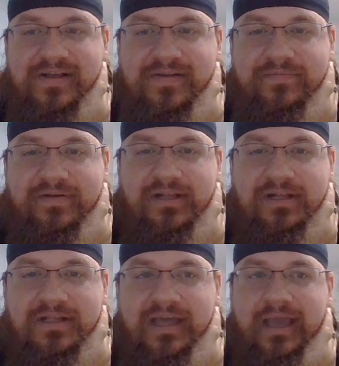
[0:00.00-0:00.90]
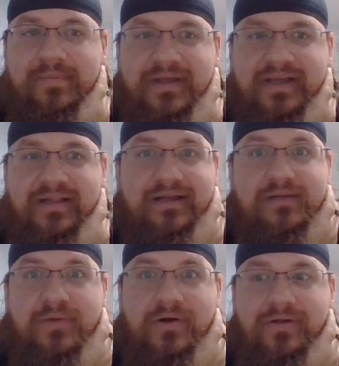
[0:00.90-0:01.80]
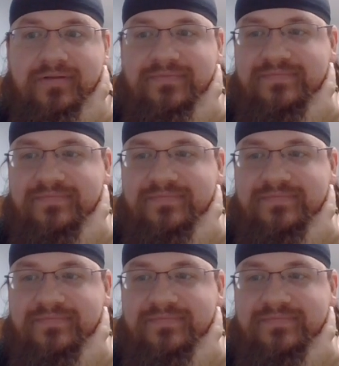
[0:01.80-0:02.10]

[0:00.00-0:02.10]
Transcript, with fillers: fun little game. Like collect them all.